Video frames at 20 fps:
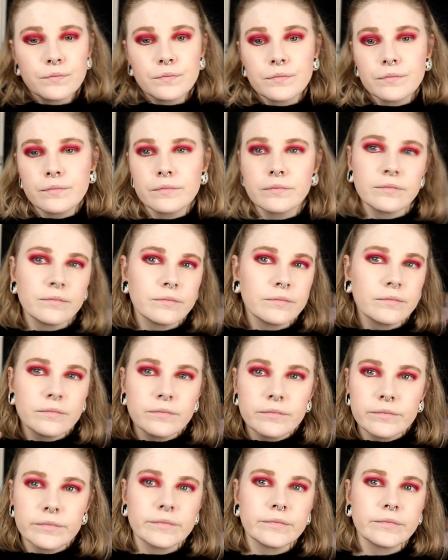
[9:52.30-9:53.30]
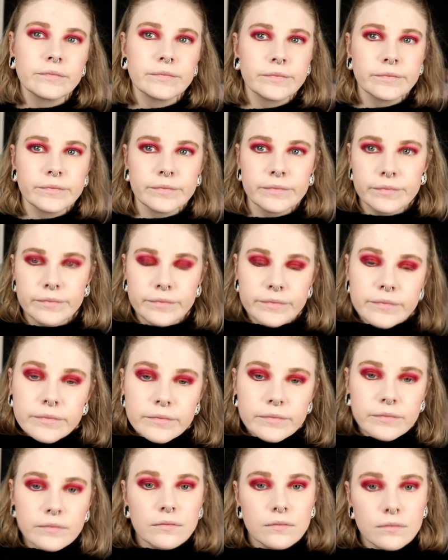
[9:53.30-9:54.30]

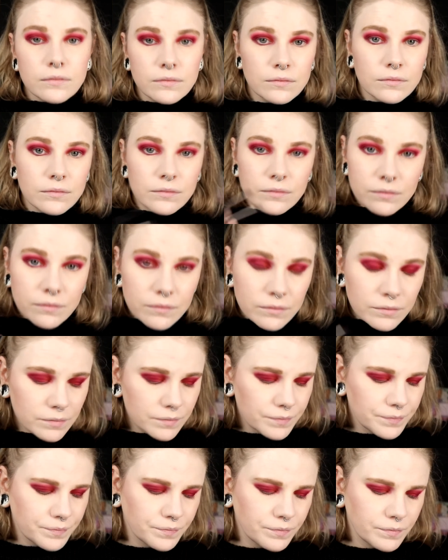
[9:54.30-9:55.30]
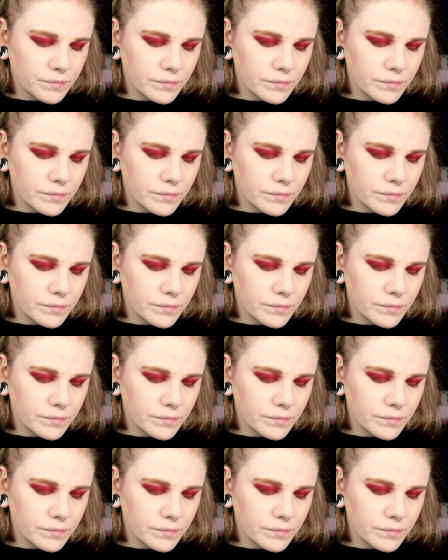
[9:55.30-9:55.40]
(no one is talking)